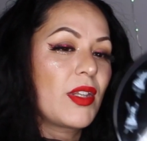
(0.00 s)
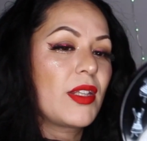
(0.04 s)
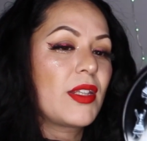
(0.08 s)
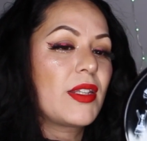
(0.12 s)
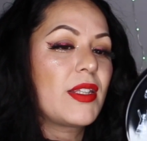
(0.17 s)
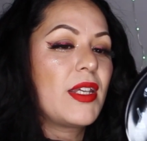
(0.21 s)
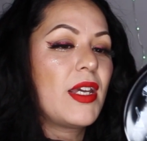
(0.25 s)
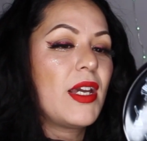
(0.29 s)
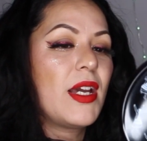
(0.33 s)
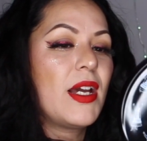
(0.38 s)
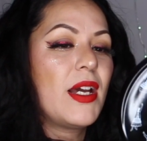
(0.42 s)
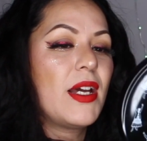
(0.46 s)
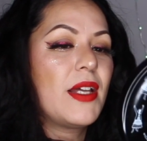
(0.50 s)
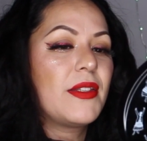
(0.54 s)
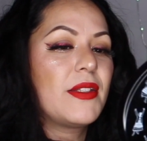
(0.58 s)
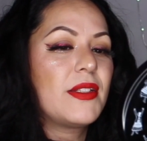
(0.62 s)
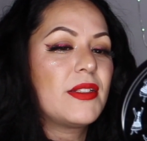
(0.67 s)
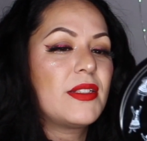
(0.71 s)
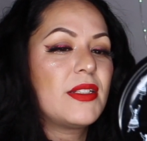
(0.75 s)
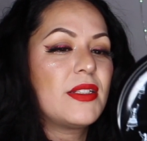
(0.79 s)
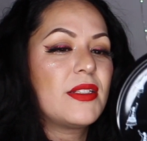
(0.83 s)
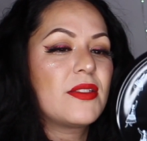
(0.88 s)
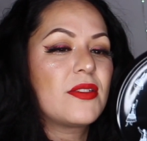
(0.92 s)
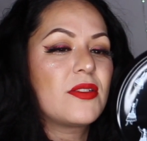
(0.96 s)
Yeah,
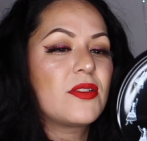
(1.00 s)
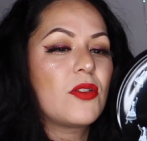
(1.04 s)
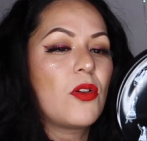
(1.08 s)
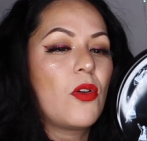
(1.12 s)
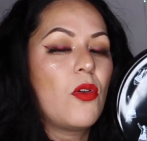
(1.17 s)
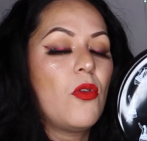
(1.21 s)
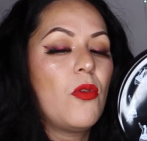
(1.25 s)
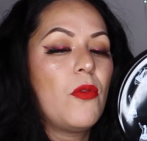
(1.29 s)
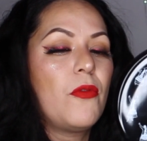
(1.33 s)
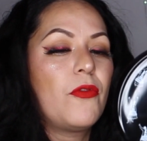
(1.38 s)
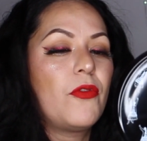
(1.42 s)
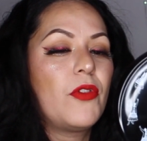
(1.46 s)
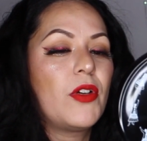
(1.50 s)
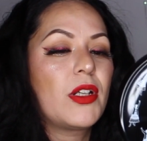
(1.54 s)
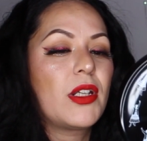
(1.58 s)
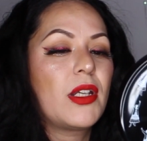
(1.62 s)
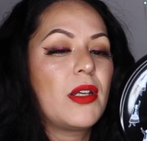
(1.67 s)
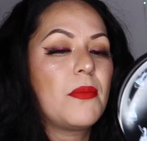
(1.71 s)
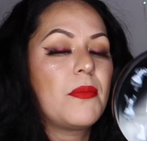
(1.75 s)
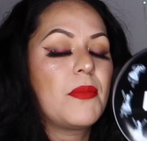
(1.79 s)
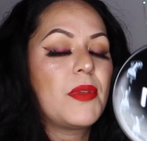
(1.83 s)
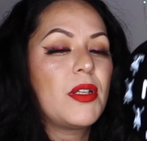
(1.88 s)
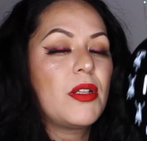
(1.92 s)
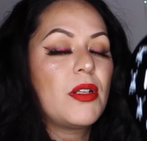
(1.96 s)
this is so
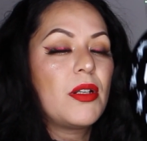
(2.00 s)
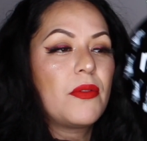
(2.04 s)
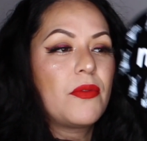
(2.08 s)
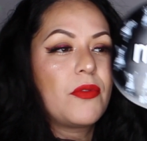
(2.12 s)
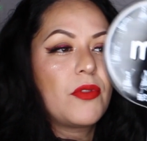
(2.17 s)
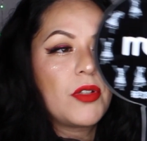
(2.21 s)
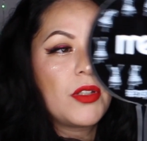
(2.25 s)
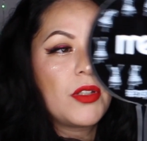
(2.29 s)
freaking beautiful.